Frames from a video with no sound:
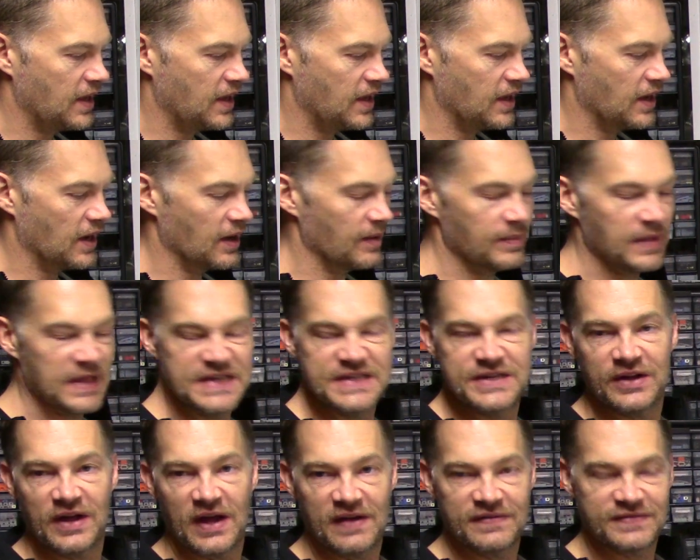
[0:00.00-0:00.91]
they
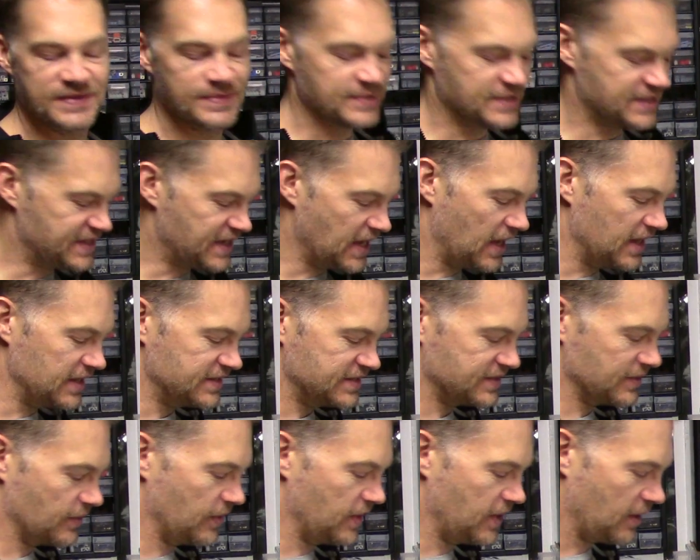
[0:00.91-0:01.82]
still have some studs,
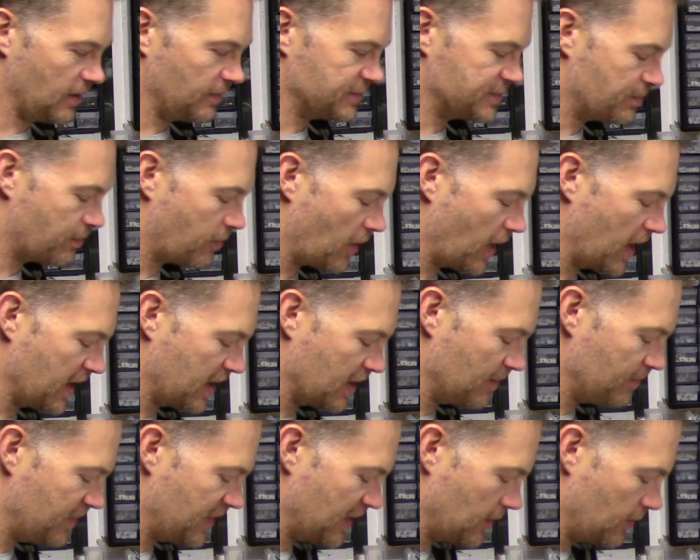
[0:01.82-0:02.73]
so it helps break
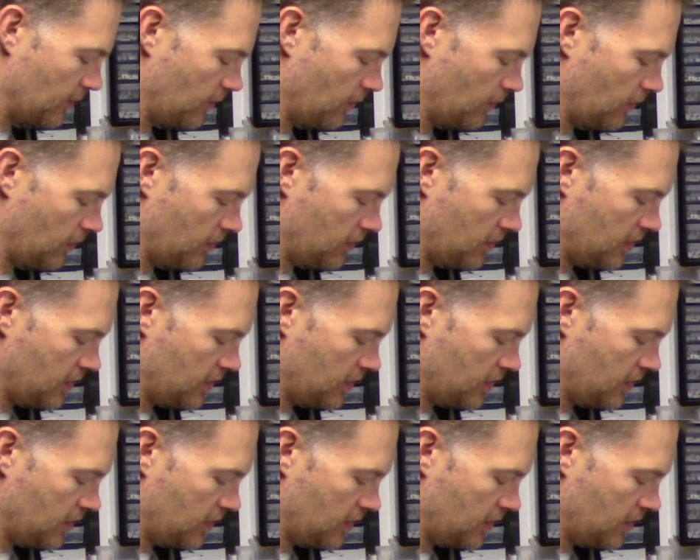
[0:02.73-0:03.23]
up that whole